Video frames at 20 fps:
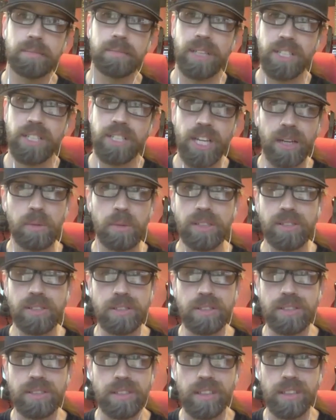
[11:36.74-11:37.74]
my Jack
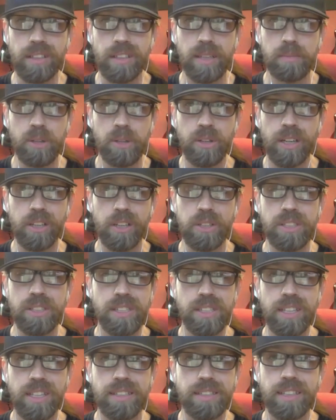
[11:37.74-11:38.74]
Russell's a community good
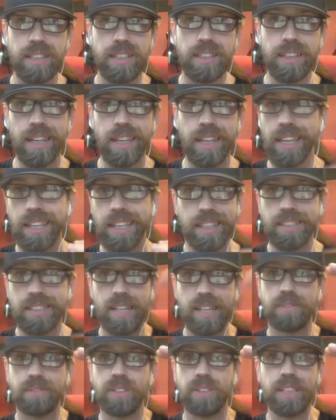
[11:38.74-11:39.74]
citizen. Like yeah.
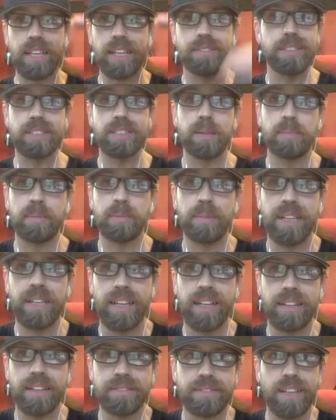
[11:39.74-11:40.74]
he's several levels up
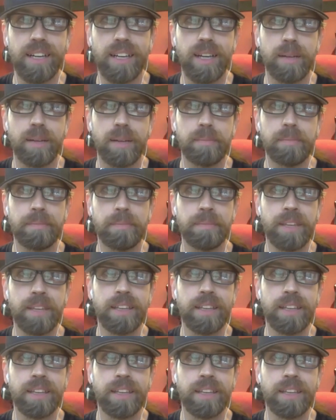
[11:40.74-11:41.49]
above. Um,